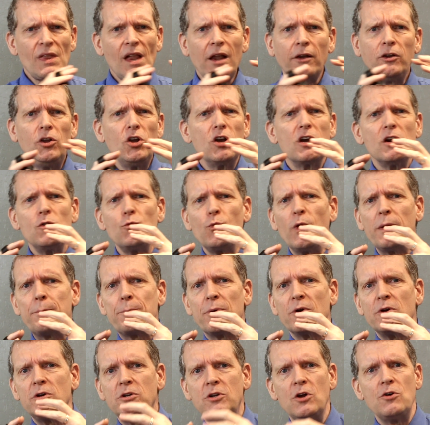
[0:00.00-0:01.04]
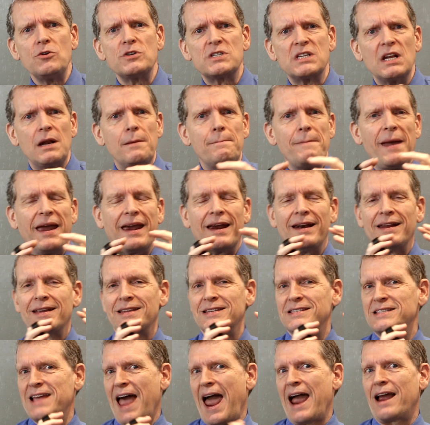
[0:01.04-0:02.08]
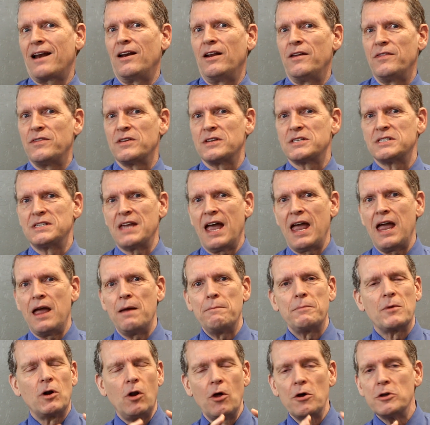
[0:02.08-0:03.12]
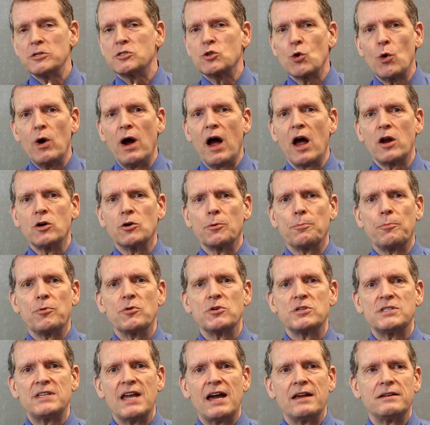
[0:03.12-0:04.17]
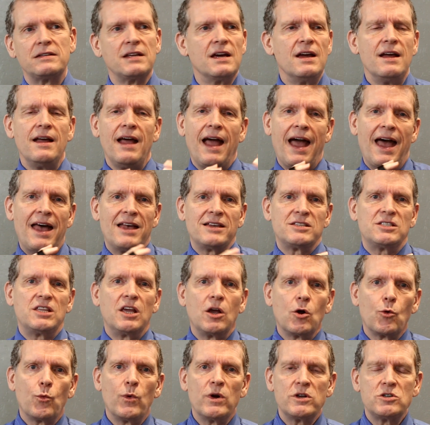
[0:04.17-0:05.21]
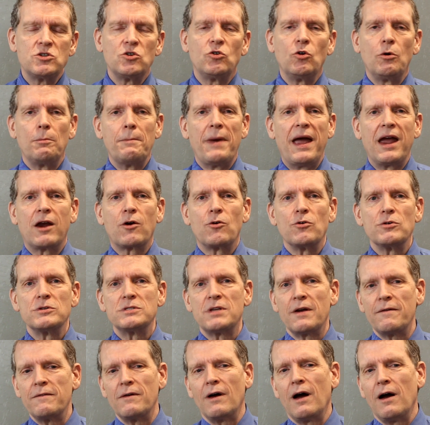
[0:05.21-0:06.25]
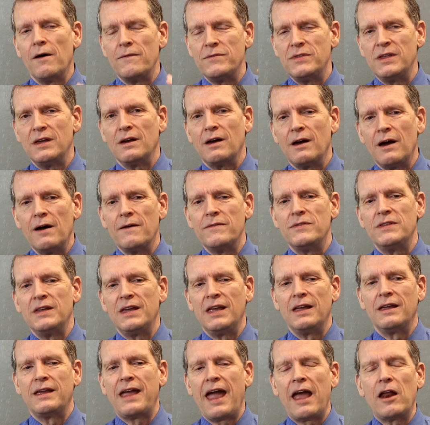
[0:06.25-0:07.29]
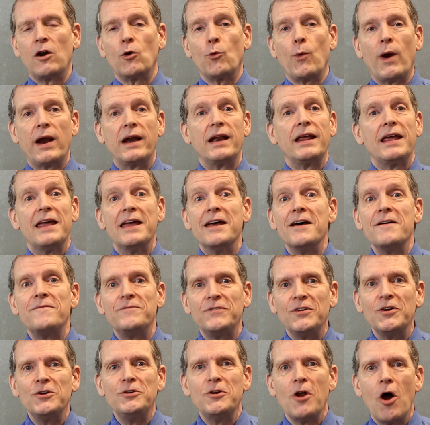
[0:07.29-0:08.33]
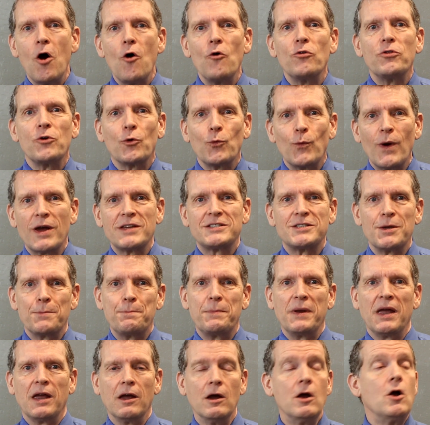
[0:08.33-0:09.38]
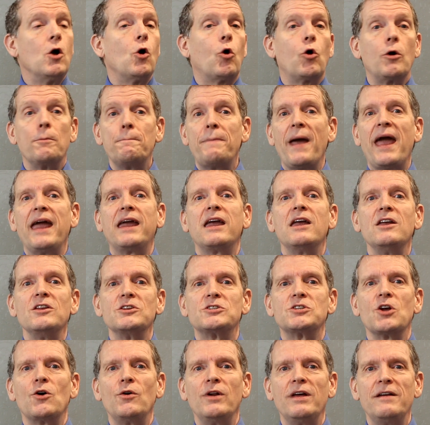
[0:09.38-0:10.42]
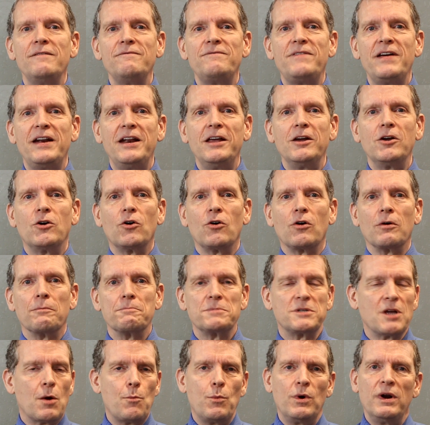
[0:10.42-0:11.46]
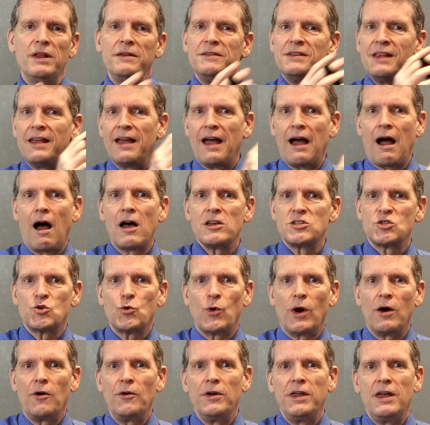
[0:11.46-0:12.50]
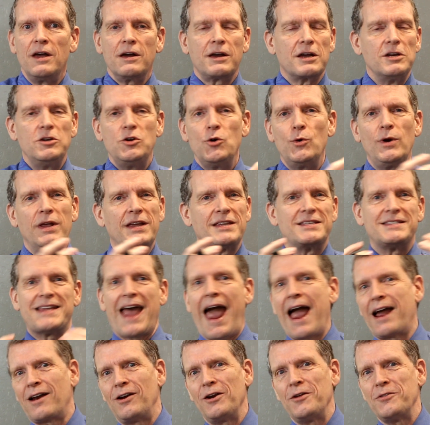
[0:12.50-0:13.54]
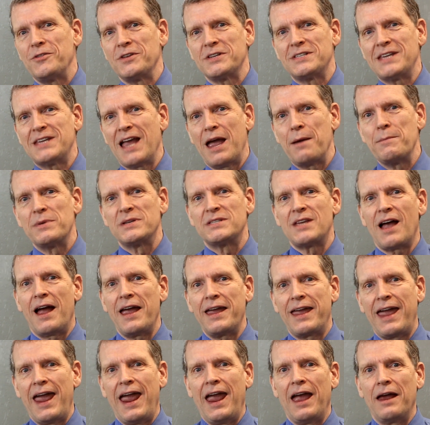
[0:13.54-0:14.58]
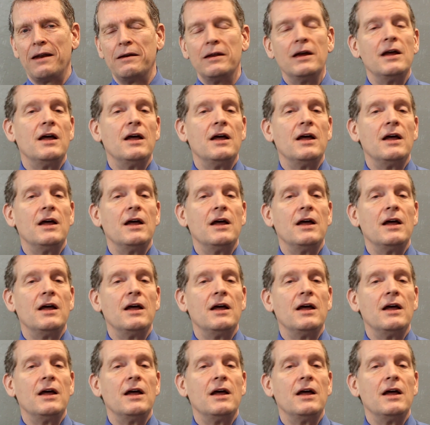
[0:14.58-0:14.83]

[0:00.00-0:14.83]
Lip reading: You can reproduce it and make it exactly the same, close to 100% as the original makers of the Gatorade, if you know the recipe. Or baking soda and vinegar. Someone in Australia can do it exactly the same as I can,